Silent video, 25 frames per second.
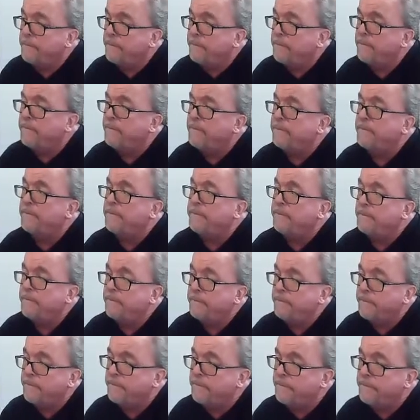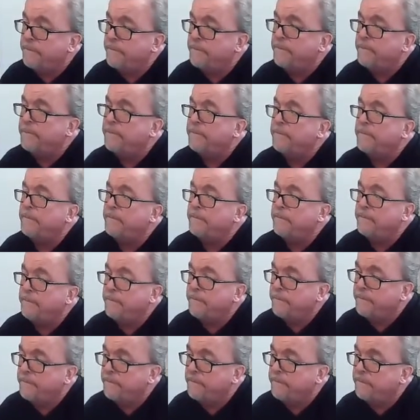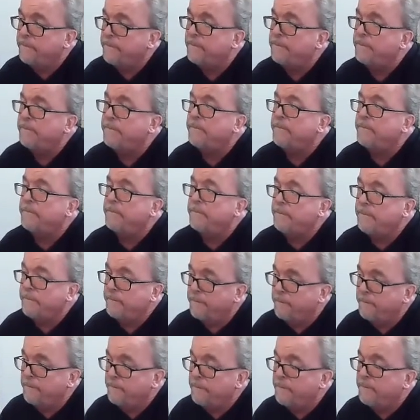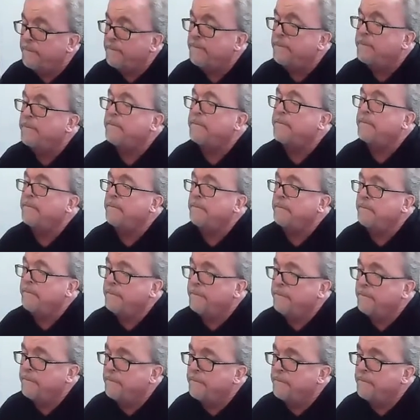(silent)